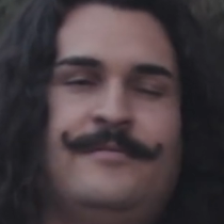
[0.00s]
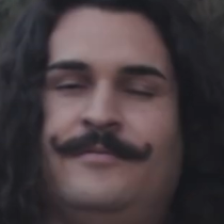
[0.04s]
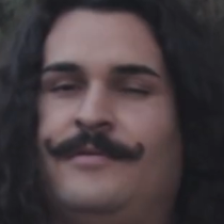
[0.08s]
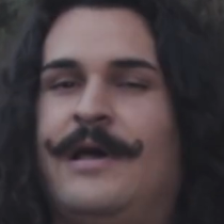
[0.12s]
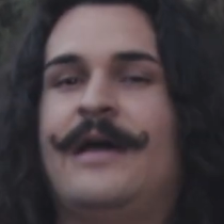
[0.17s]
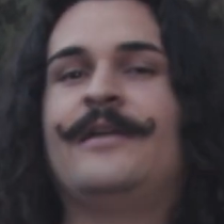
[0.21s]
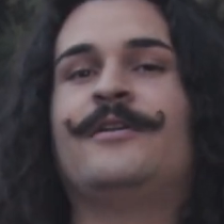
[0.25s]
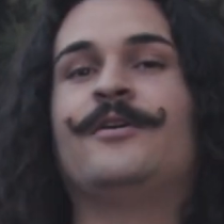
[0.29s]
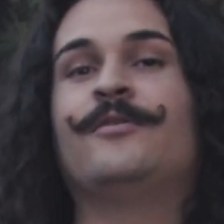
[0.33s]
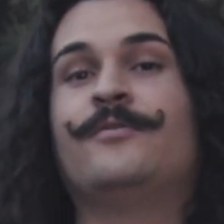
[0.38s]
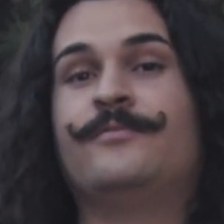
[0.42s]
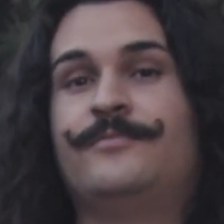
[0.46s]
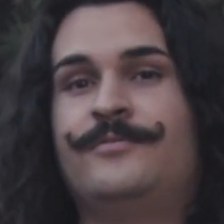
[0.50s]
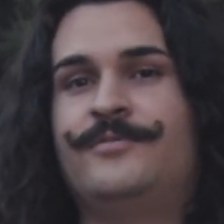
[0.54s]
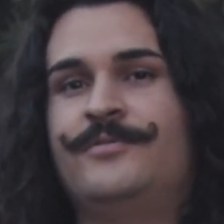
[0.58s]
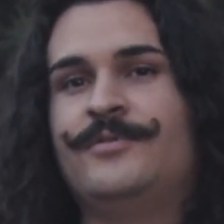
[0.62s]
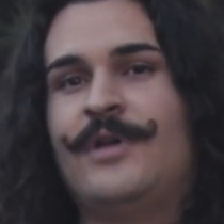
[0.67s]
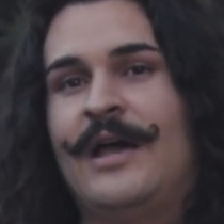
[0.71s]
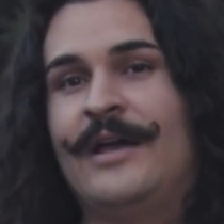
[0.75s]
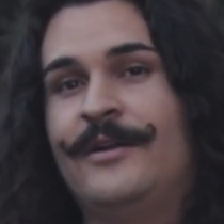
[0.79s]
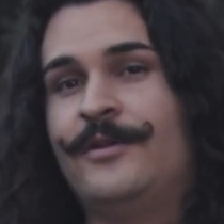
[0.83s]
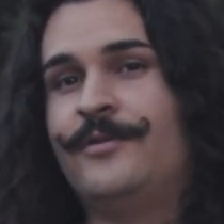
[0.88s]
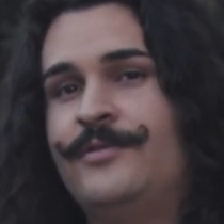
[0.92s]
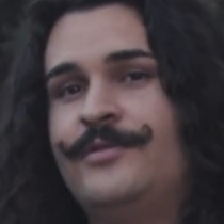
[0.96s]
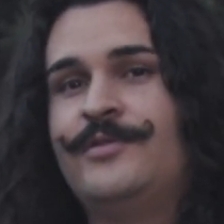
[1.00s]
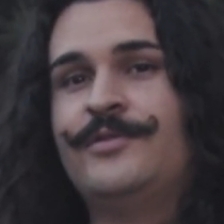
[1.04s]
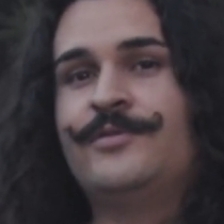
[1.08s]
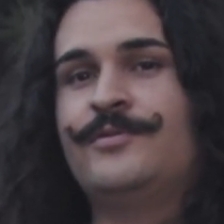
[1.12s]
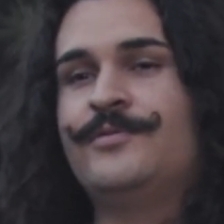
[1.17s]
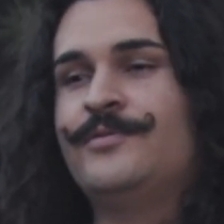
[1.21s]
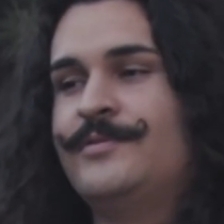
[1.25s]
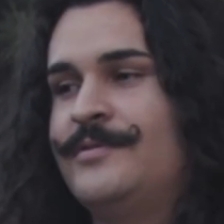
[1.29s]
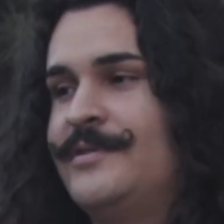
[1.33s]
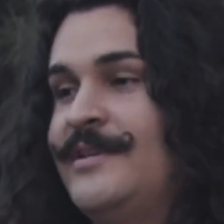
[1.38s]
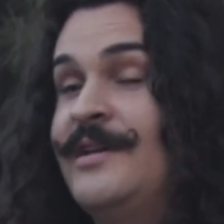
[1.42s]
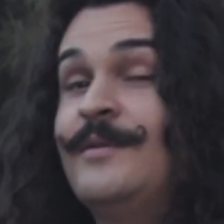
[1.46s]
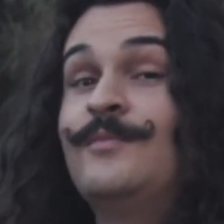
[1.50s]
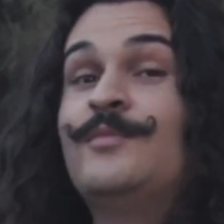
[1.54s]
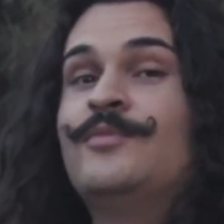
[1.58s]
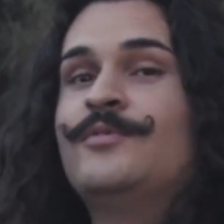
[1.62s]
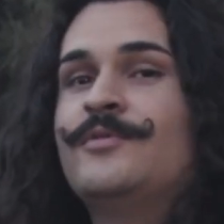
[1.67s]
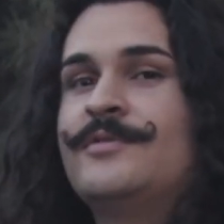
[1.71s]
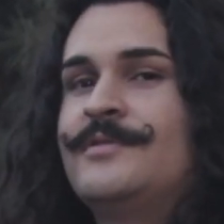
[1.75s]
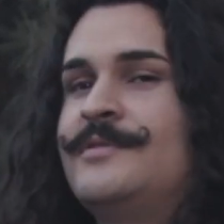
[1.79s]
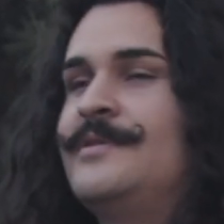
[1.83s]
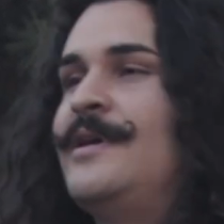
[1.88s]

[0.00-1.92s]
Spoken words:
I don't use gimbals.